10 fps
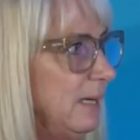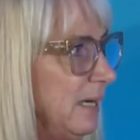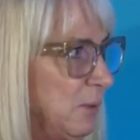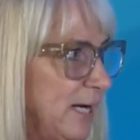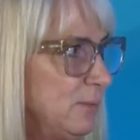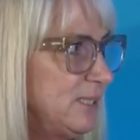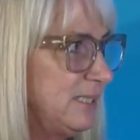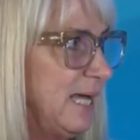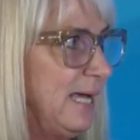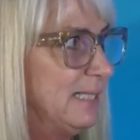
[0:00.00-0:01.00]
And what I would
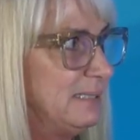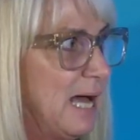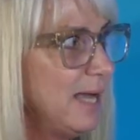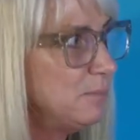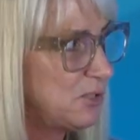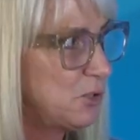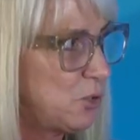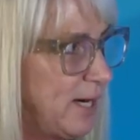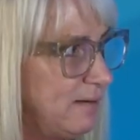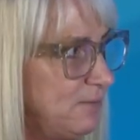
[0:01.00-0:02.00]
say is I am so
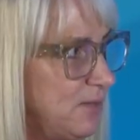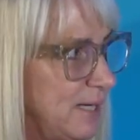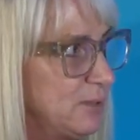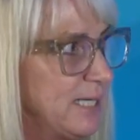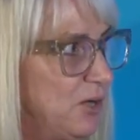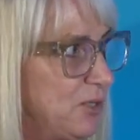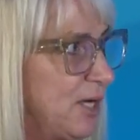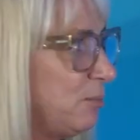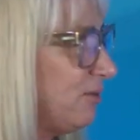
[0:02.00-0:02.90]
grateful that I was a healthcare